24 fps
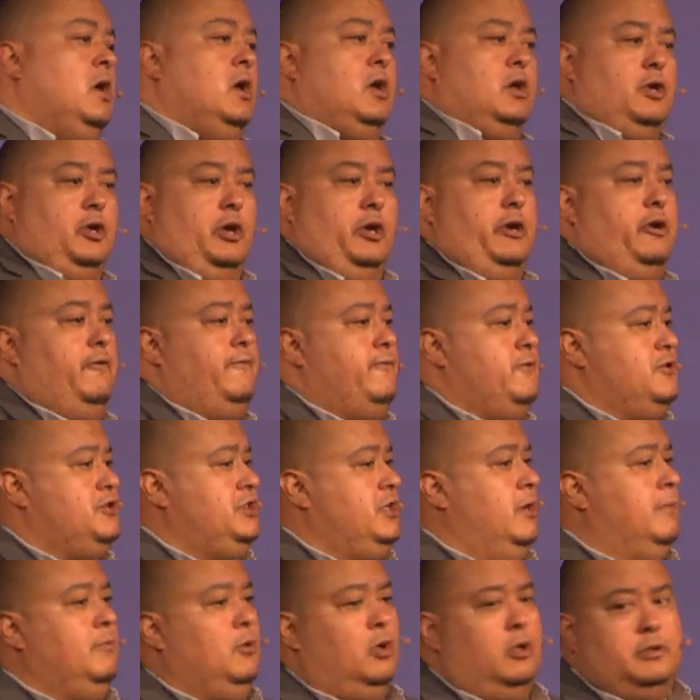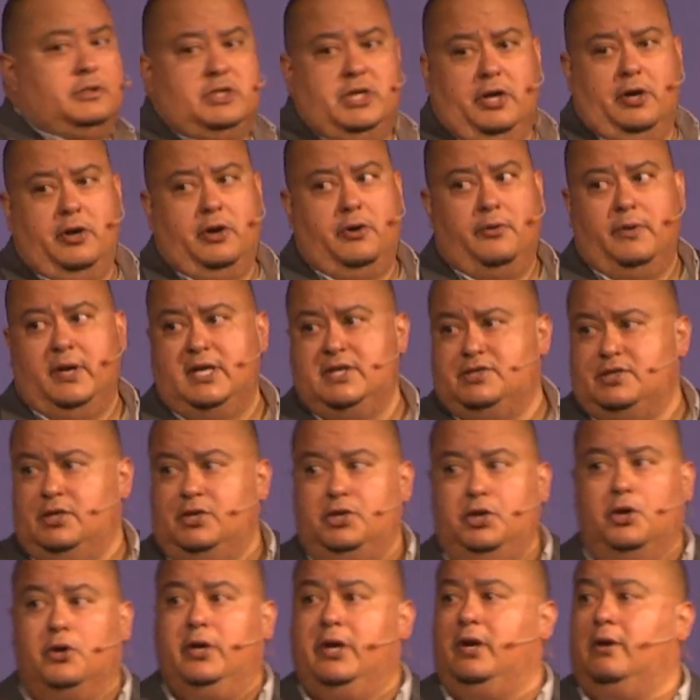you're here for some ulterior reason,
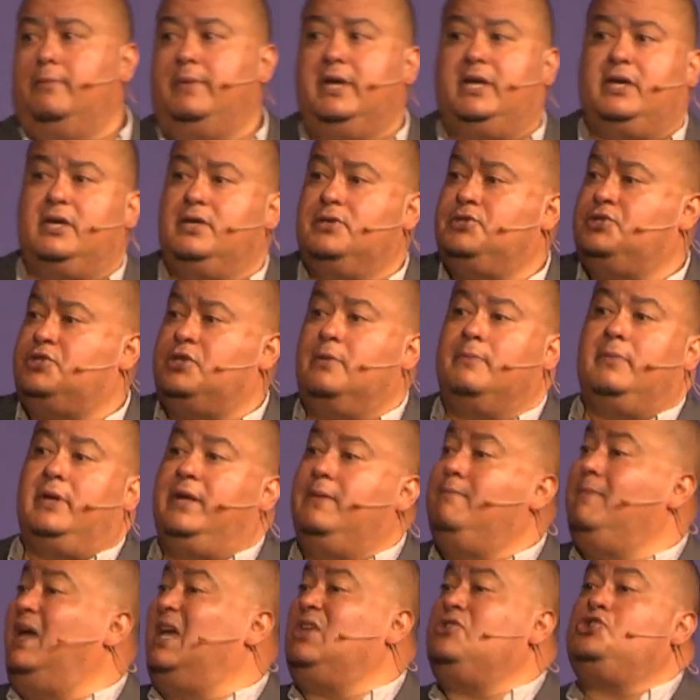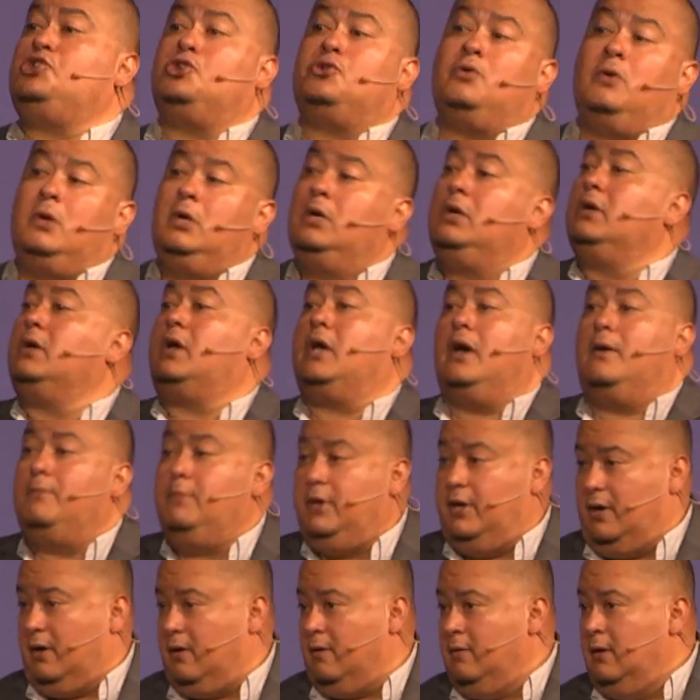you're here because somebody made you come
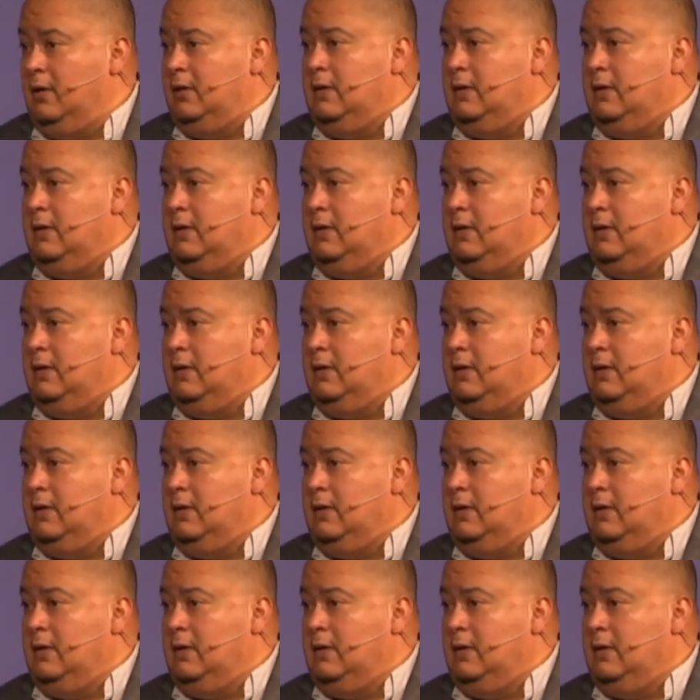here.